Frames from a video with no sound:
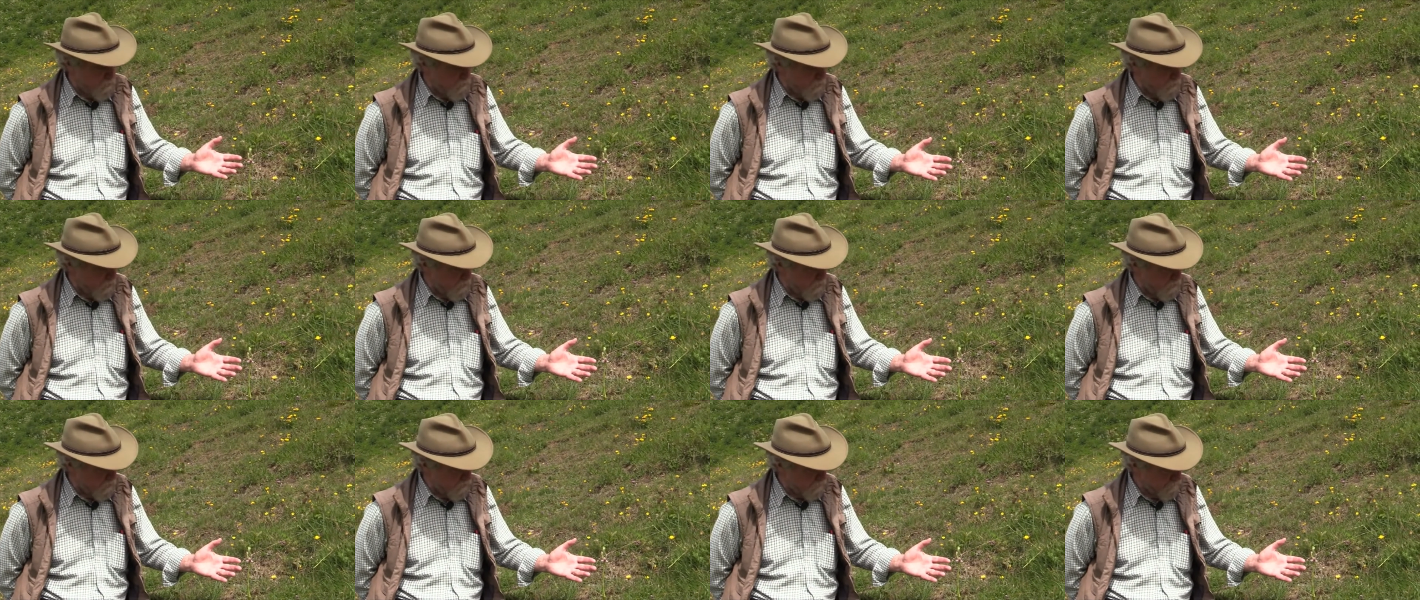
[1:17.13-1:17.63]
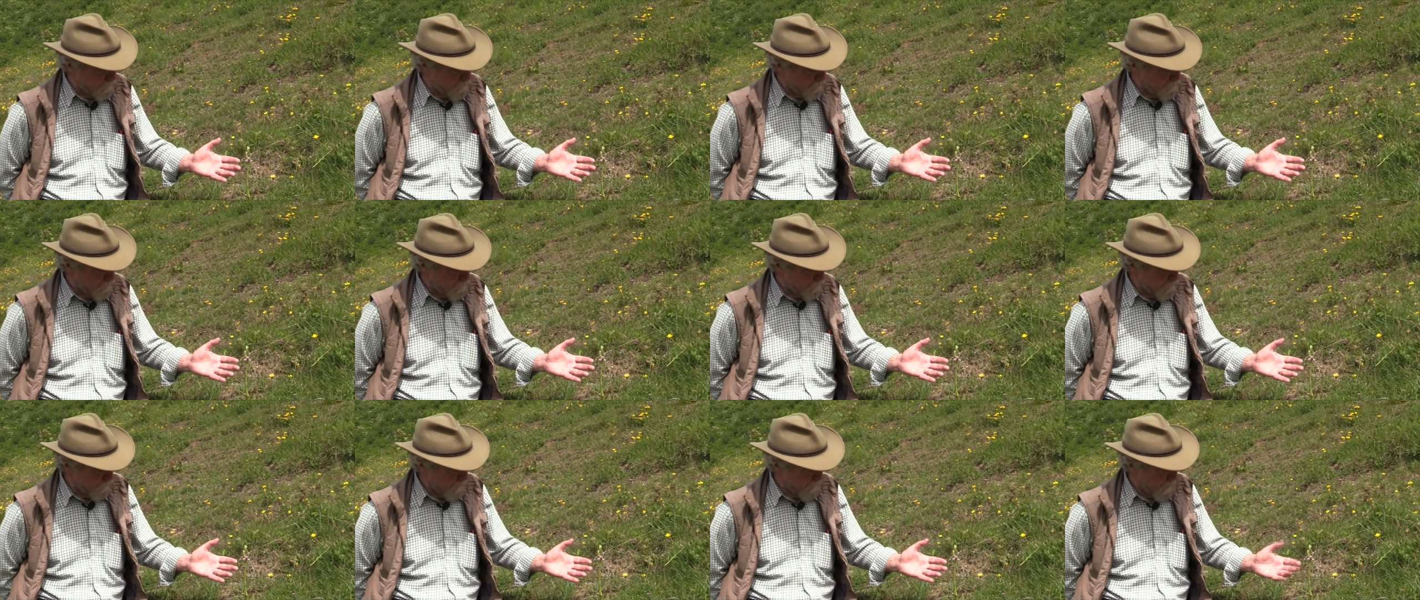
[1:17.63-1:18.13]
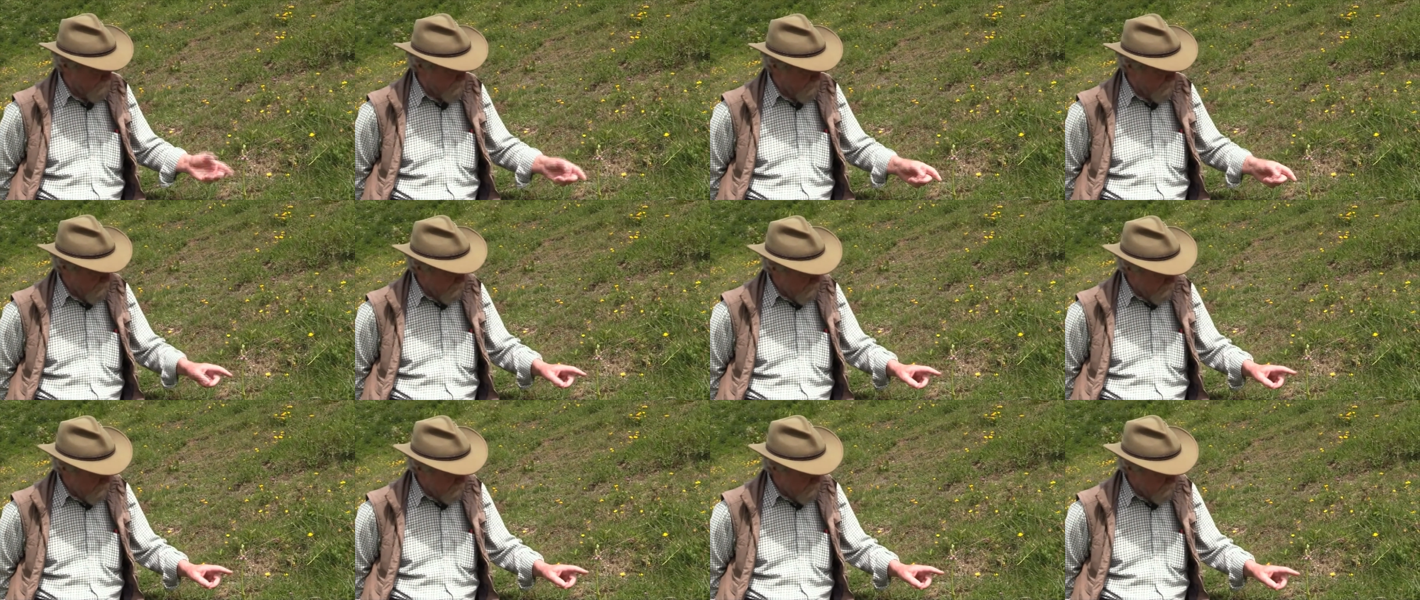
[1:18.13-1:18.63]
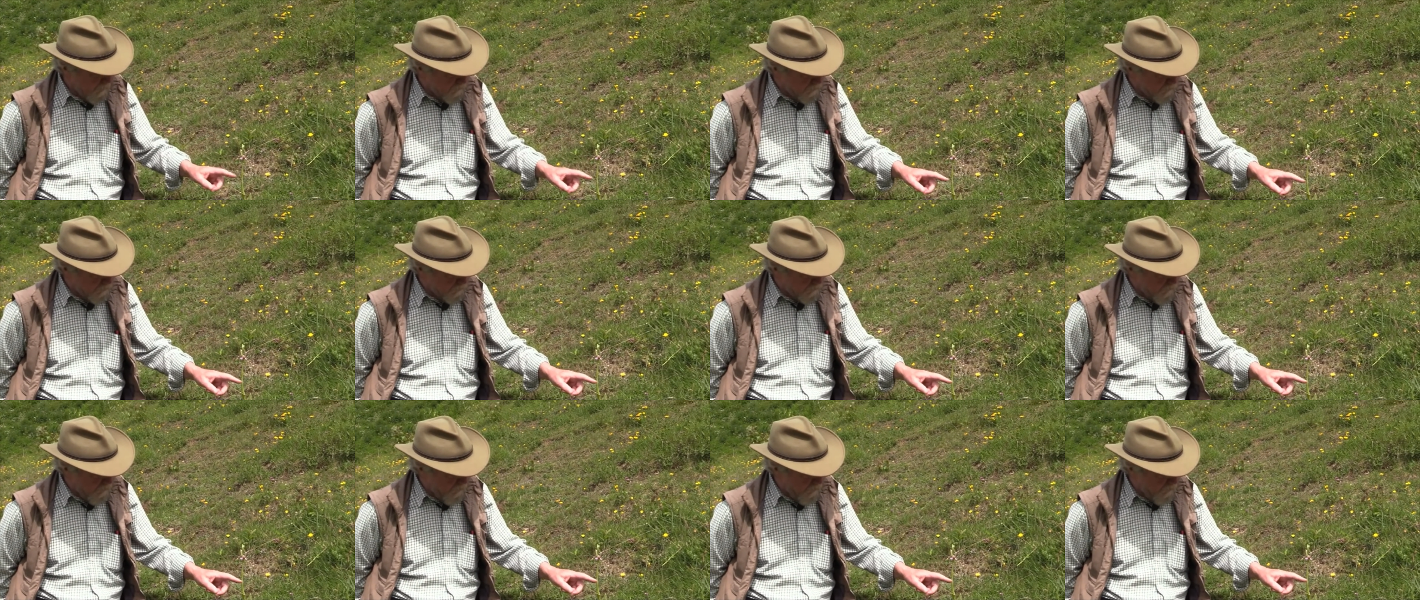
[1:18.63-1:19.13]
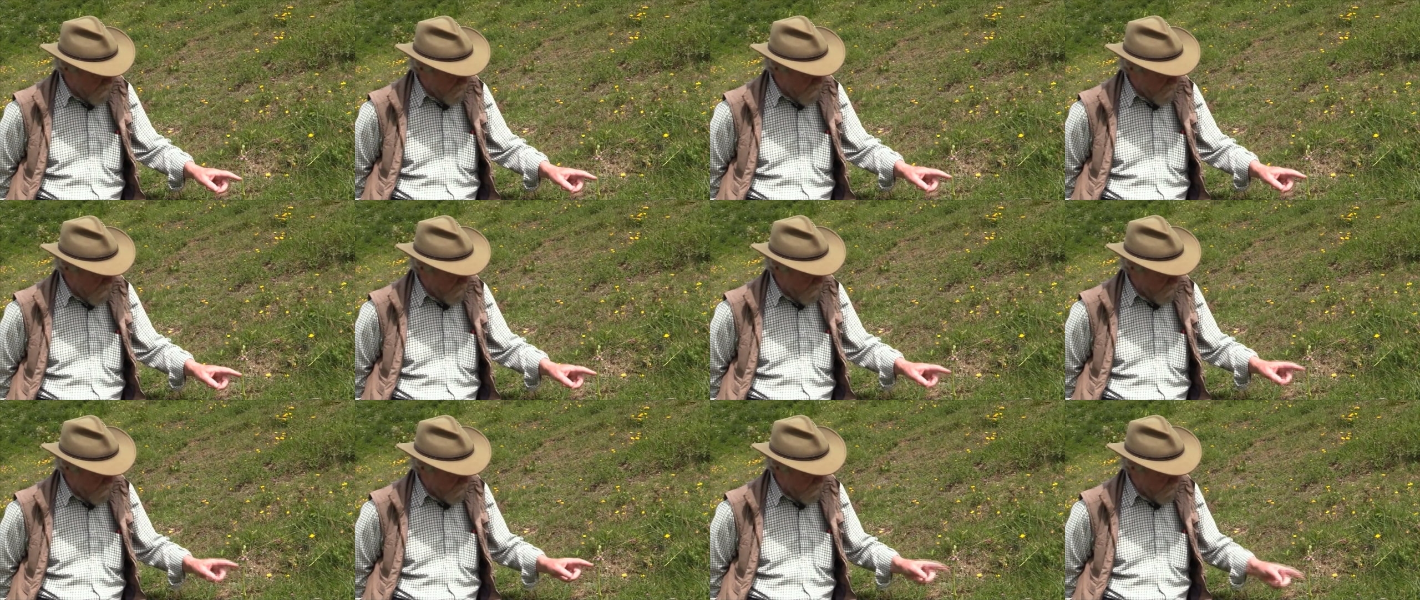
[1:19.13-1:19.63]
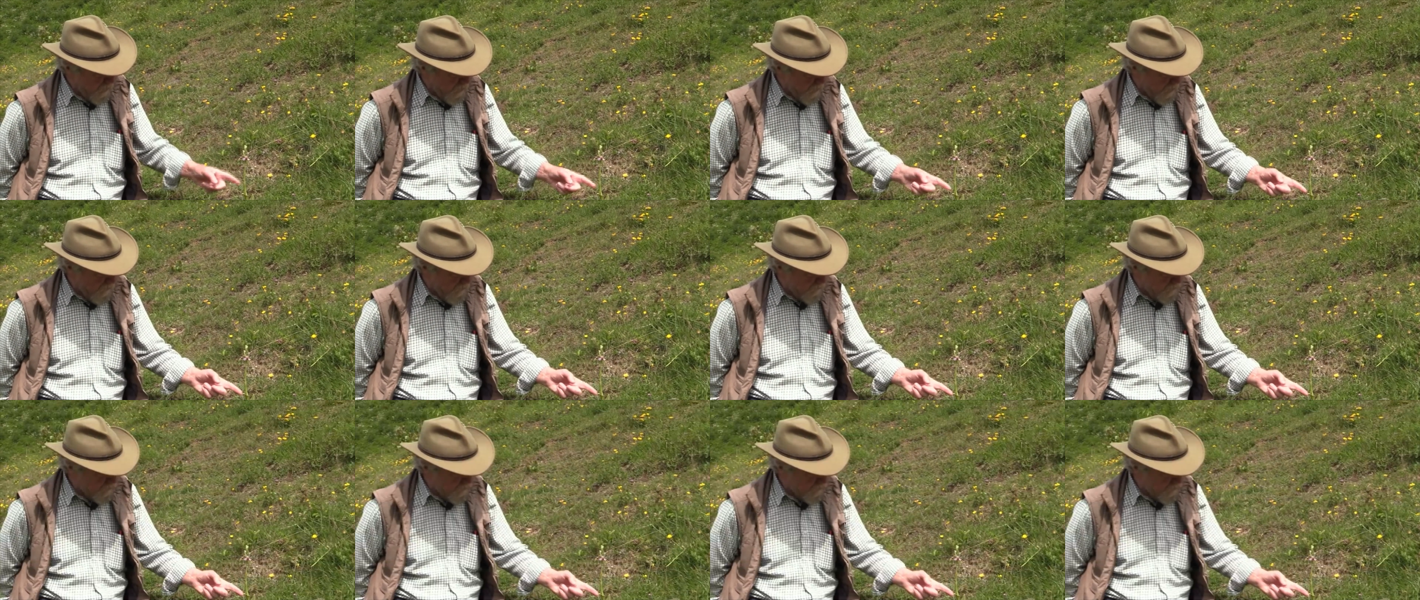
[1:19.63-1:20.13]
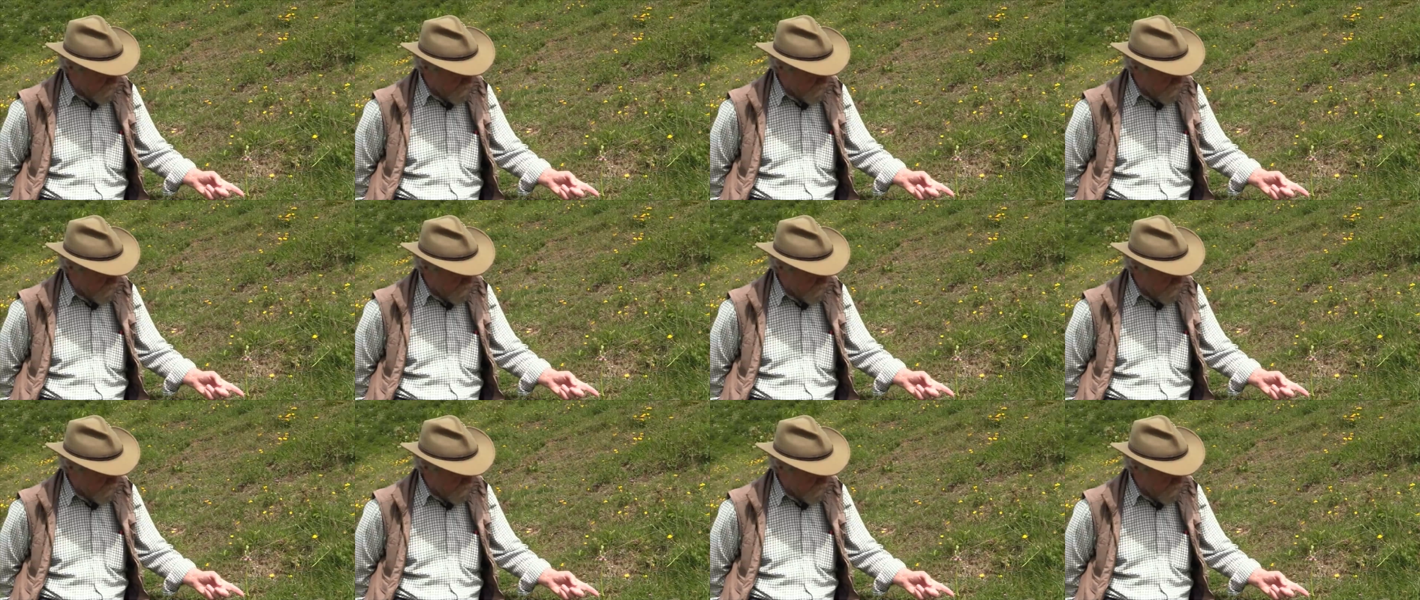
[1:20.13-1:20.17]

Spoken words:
No face is visible, so there are no lips to read.